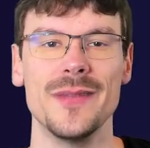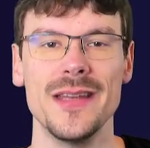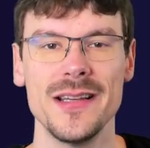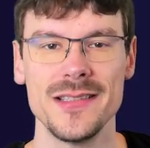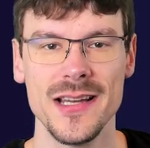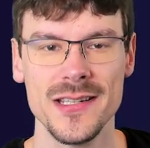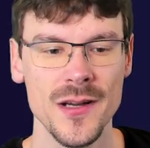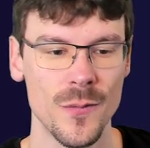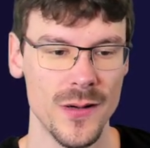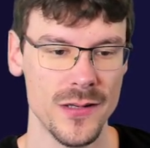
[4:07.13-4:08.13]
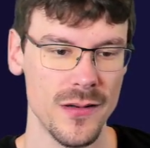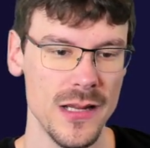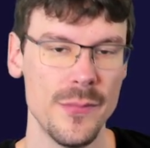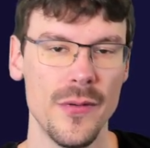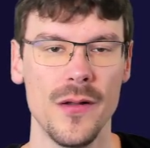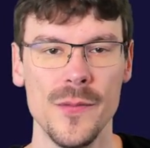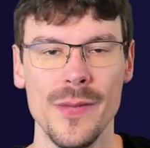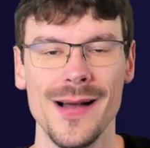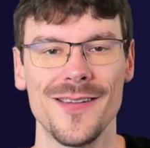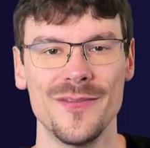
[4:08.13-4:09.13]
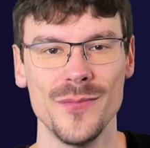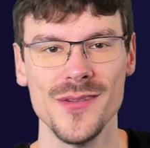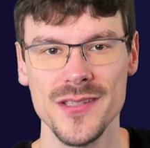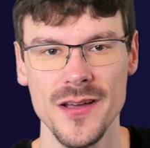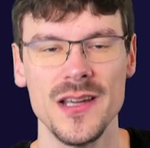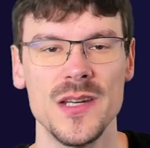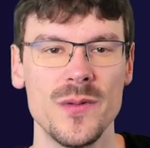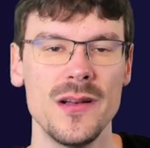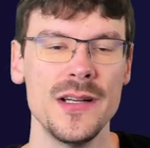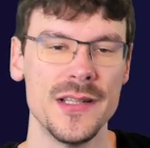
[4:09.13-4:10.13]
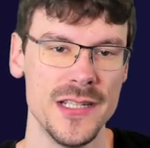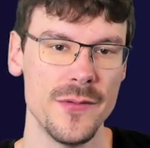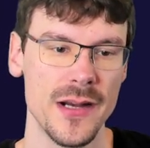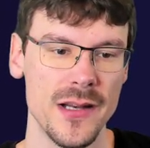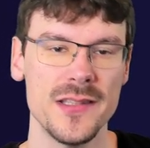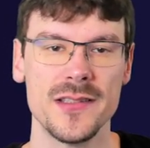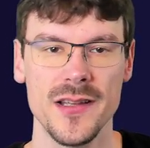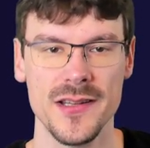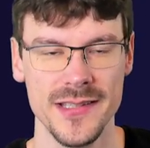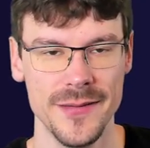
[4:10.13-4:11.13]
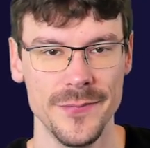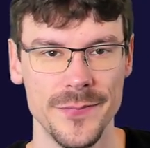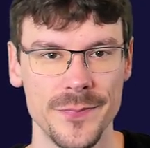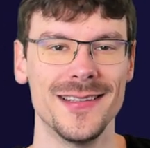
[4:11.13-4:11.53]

meaning that when you leap on a pack of monsters it will directly stun them.